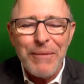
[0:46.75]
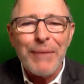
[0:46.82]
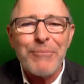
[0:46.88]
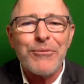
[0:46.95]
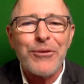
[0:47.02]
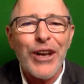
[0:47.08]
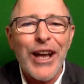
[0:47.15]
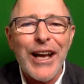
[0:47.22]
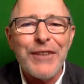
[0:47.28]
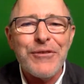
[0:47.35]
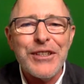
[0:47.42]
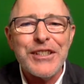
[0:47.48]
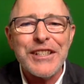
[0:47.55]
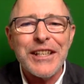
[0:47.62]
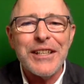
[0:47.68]
Map for Life
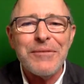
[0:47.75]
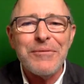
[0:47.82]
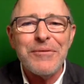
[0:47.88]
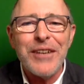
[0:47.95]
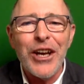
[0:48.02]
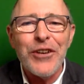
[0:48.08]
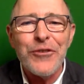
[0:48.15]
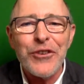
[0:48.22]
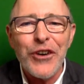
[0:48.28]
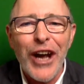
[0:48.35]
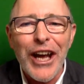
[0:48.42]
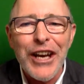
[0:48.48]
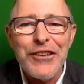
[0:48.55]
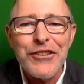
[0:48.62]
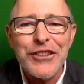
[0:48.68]
is in over
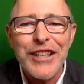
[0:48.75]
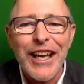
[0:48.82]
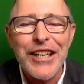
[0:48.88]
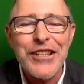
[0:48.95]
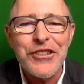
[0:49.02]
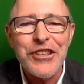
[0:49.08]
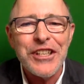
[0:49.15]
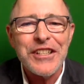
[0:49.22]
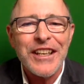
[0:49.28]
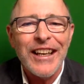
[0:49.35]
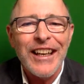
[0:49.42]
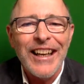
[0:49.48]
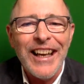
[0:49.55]
100 countries,